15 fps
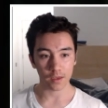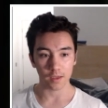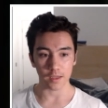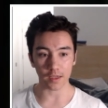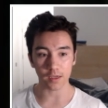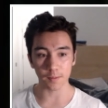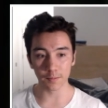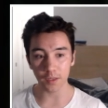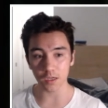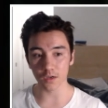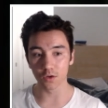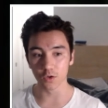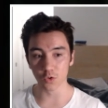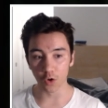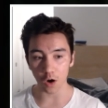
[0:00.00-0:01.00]
it can be a
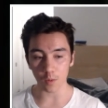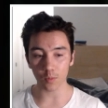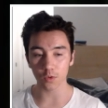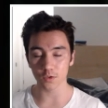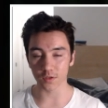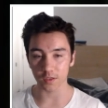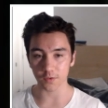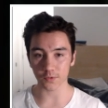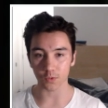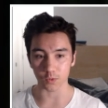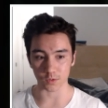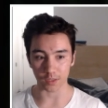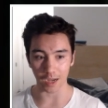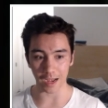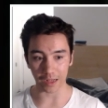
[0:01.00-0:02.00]
lot more difficult
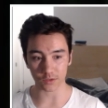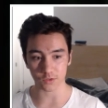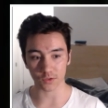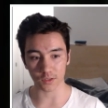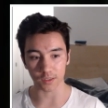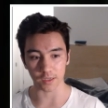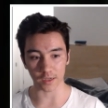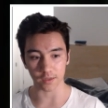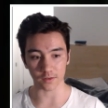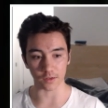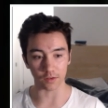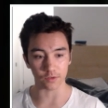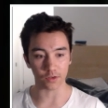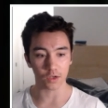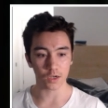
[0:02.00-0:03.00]
to actually get
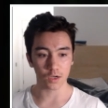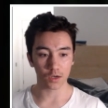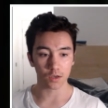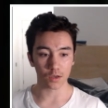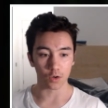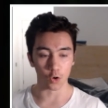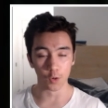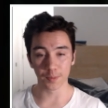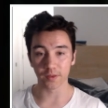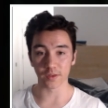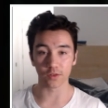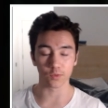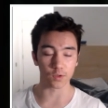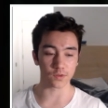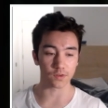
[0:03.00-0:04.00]
these
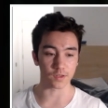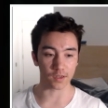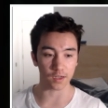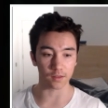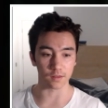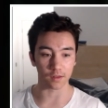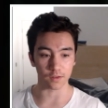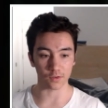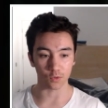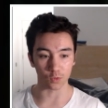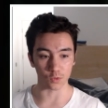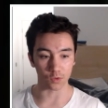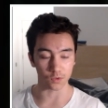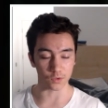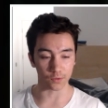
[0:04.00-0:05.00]
openings once again, this
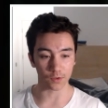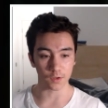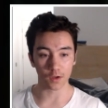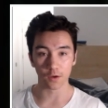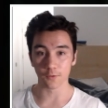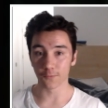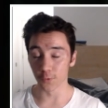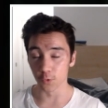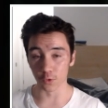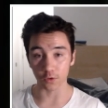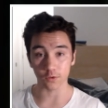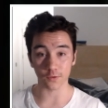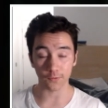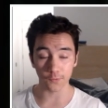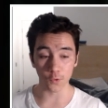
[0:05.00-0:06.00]
sort of
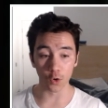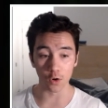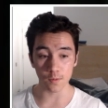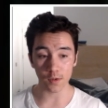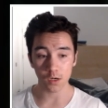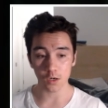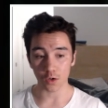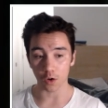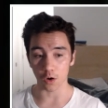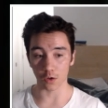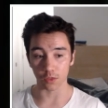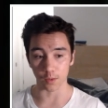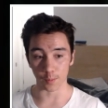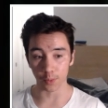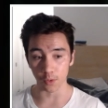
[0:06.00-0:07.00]
Fungus form on
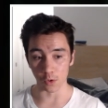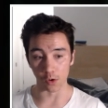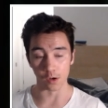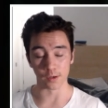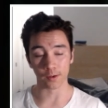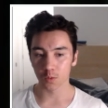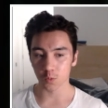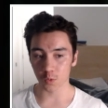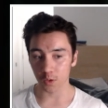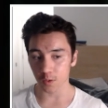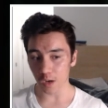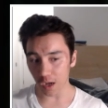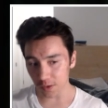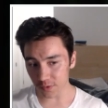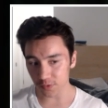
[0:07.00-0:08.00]
the board.
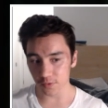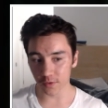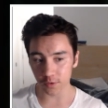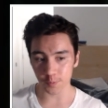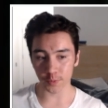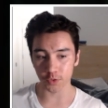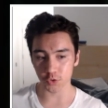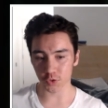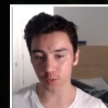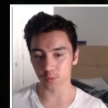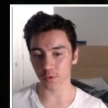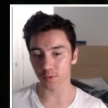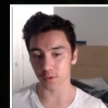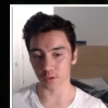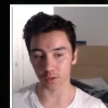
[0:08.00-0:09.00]
Whereas in this position
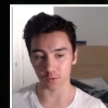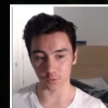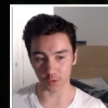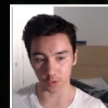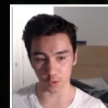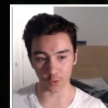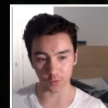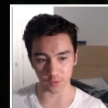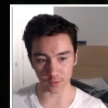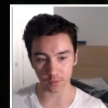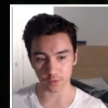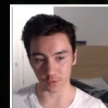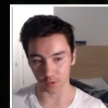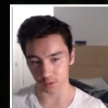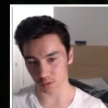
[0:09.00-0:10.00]
with the Ragozin,
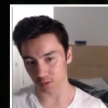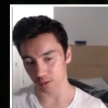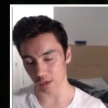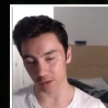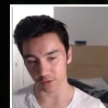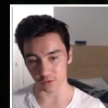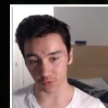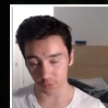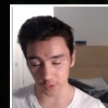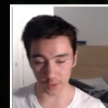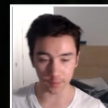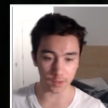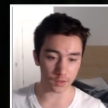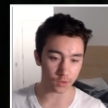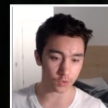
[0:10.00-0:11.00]
sorry, not knight c3,
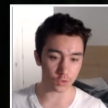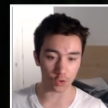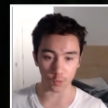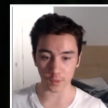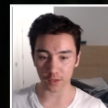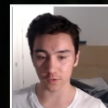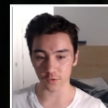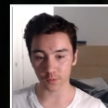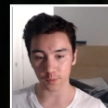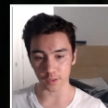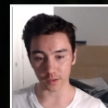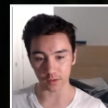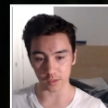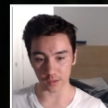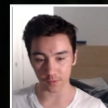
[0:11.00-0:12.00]
but you know, we can just play
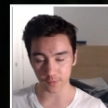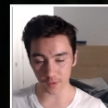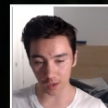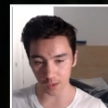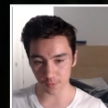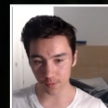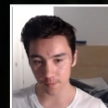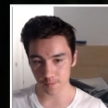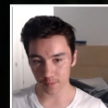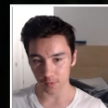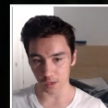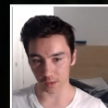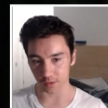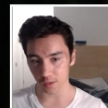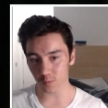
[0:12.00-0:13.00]
d5,
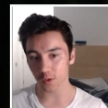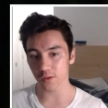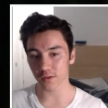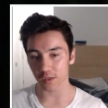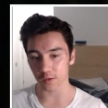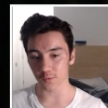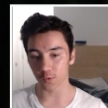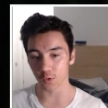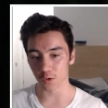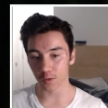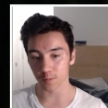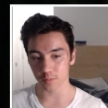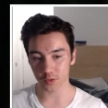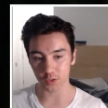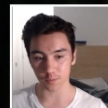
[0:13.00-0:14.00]
and then when
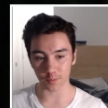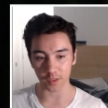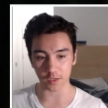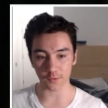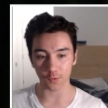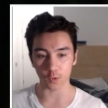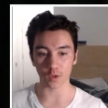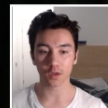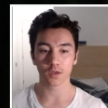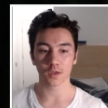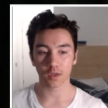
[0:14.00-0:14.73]
d4, bishop b4,